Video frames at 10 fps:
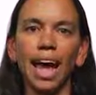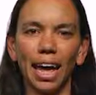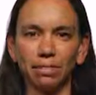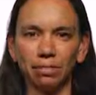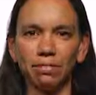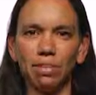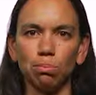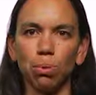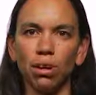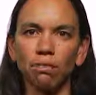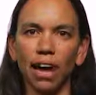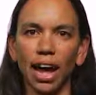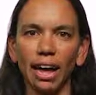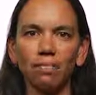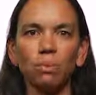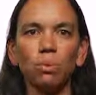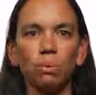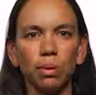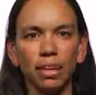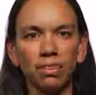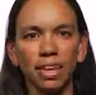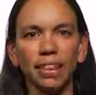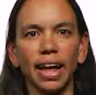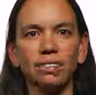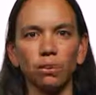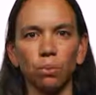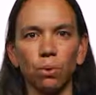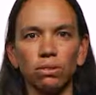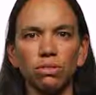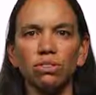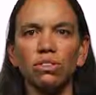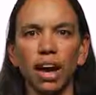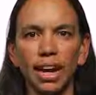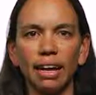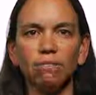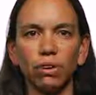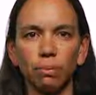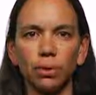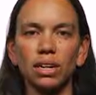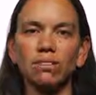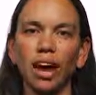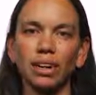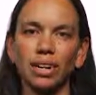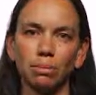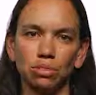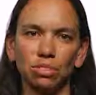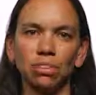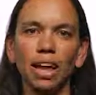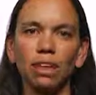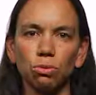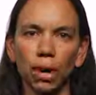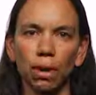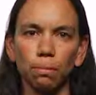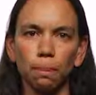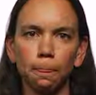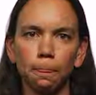In 15.5, we will extend that support to .NET Framework Docker images as well.